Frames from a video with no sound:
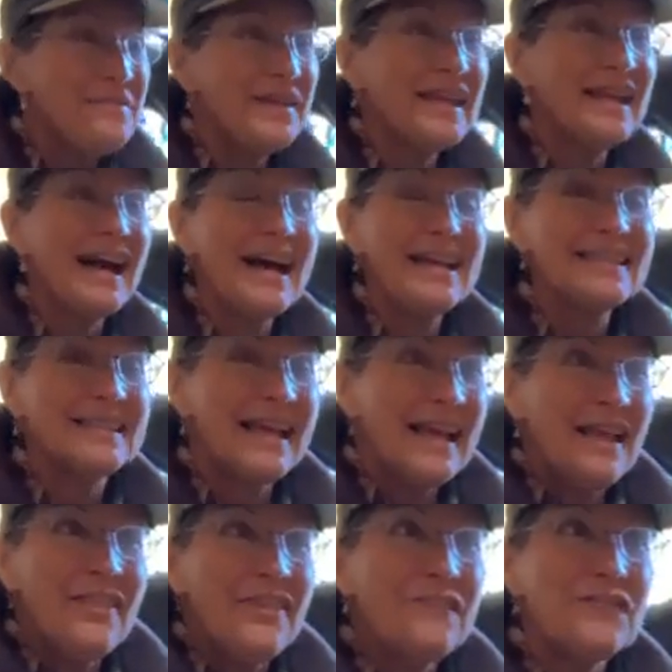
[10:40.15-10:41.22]
because
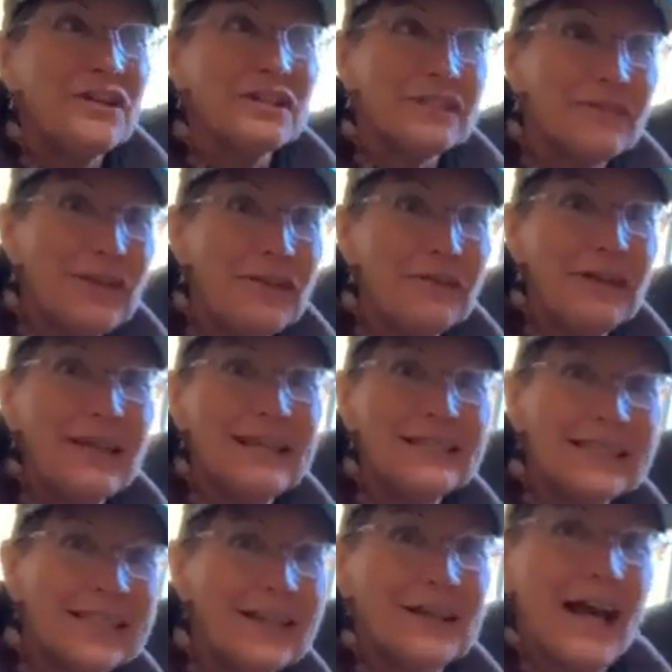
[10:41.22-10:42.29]
the first few
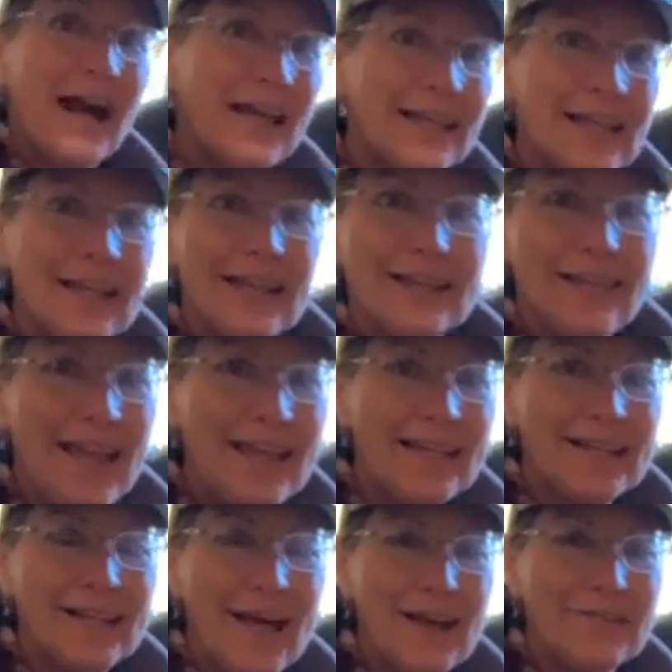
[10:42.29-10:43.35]
weeks they're cuddly and they
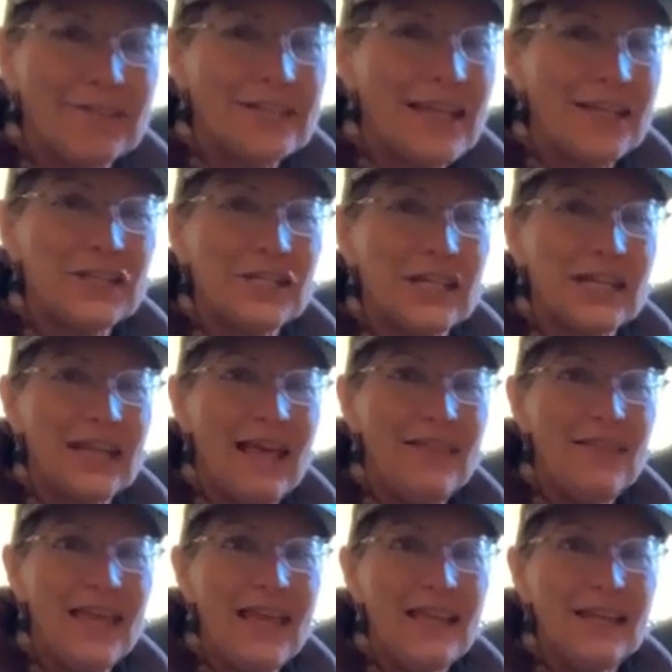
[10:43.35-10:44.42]
get a lot of attention,
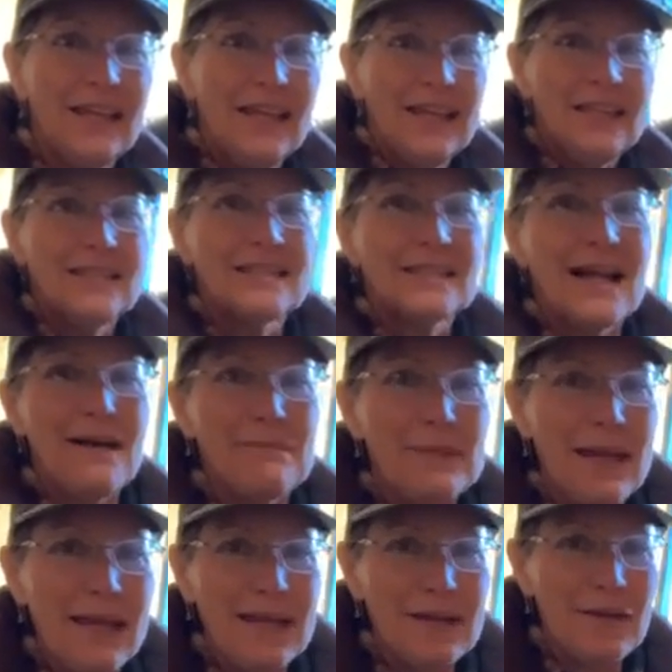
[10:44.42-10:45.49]
and then you stop
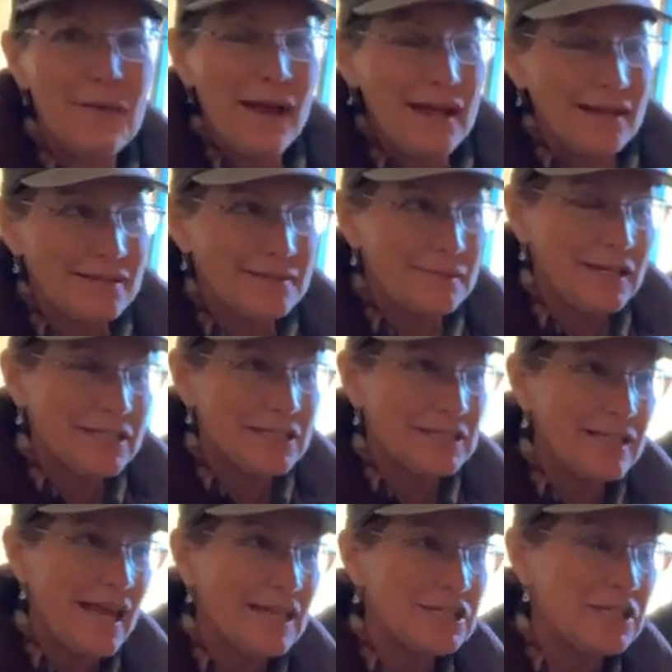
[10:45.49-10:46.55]
paying quite as much
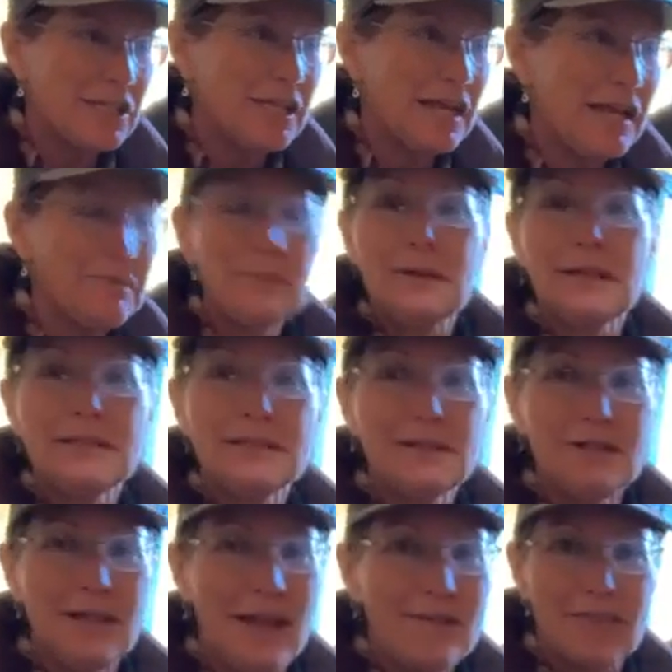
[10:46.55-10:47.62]
attention, and pretty
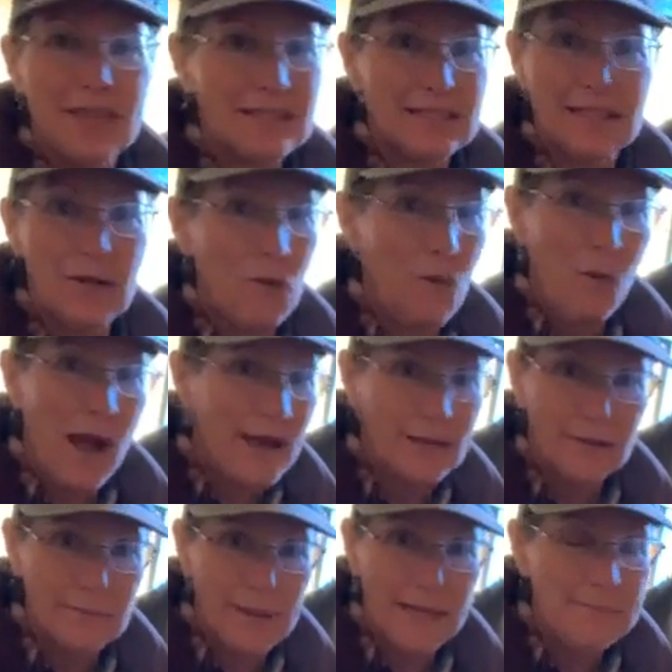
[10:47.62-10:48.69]
soon you have these little
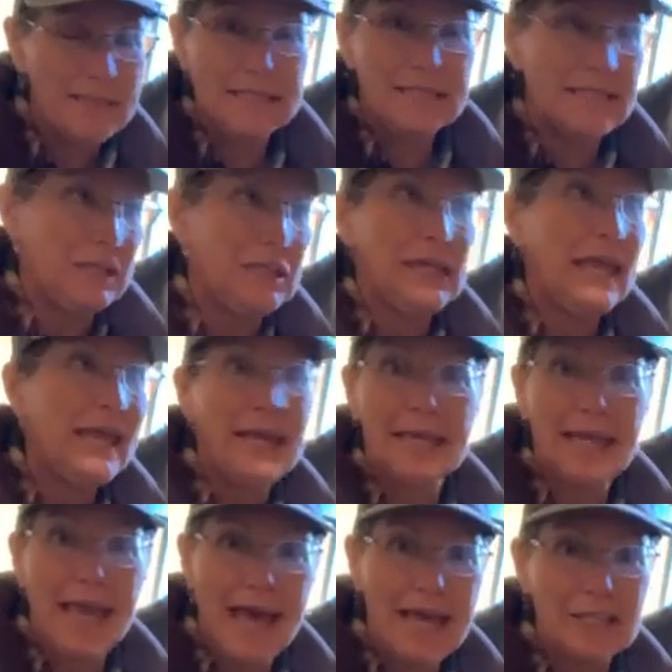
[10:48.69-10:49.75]
wild babies that you
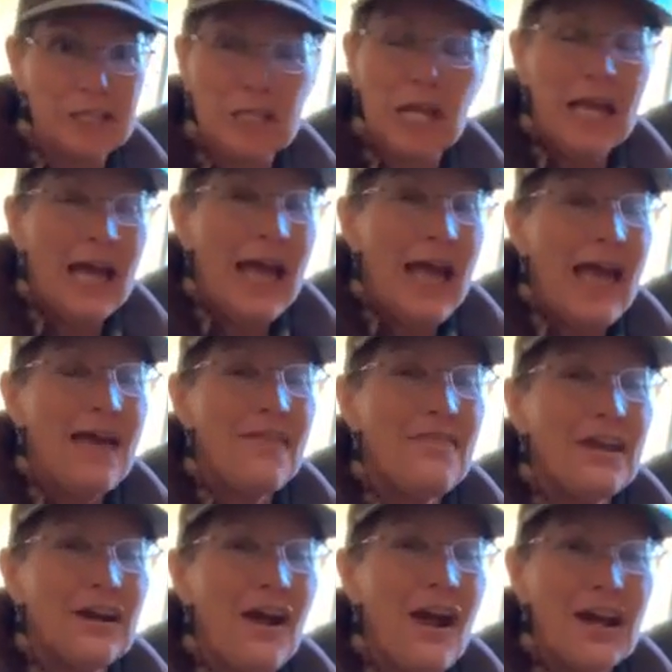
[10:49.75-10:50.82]
can't catch and
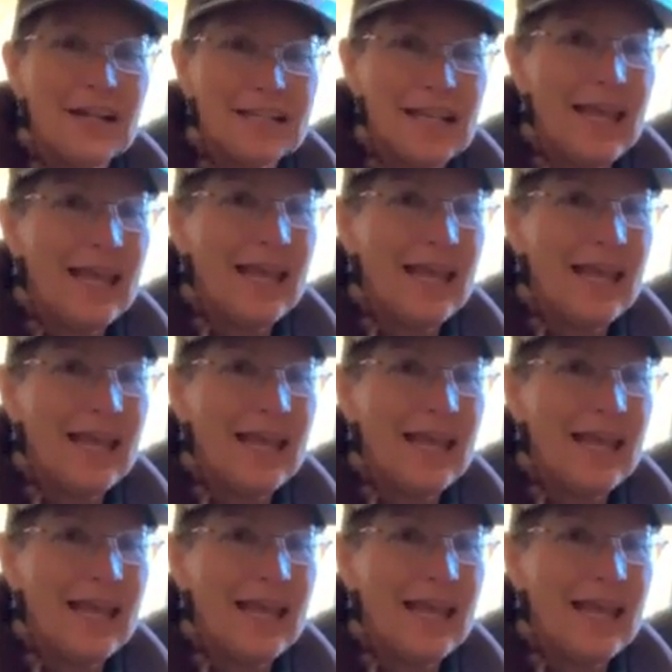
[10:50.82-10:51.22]
they're hard to